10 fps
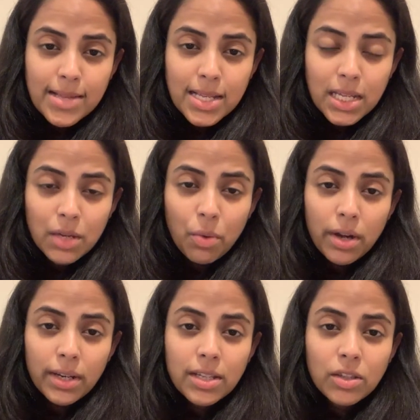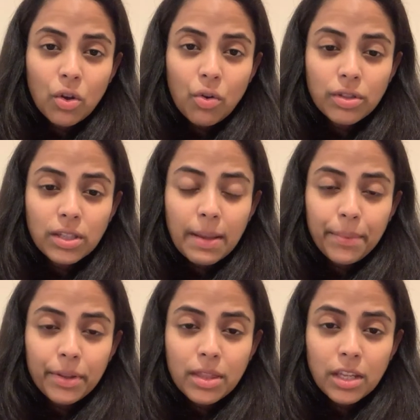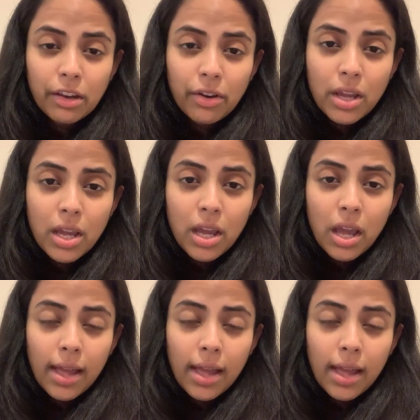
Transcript: He wanted his own separate theory,